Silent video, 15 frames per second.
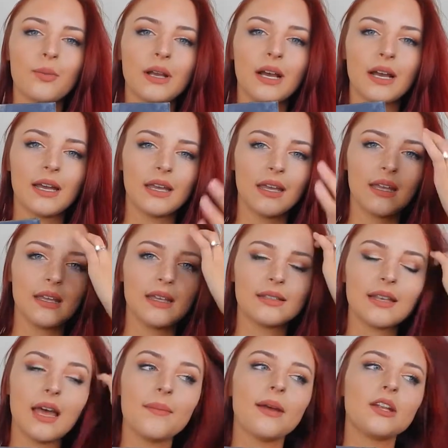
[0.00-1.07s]

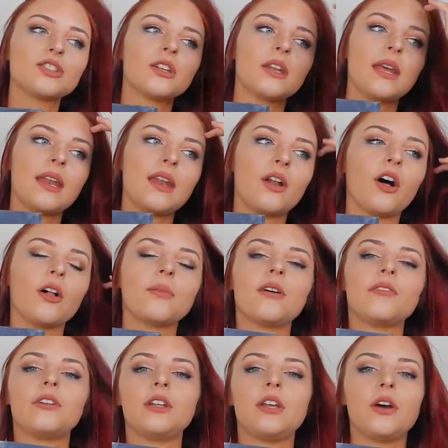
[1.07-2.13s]
because I mention it in all
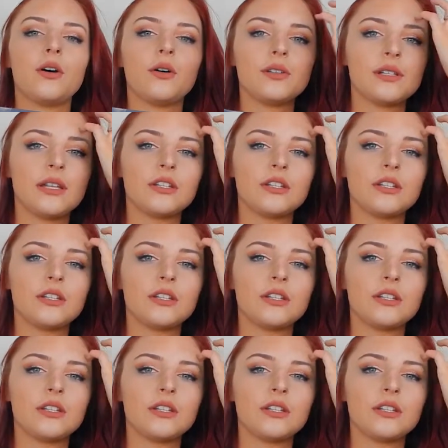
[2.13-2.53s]
my videos.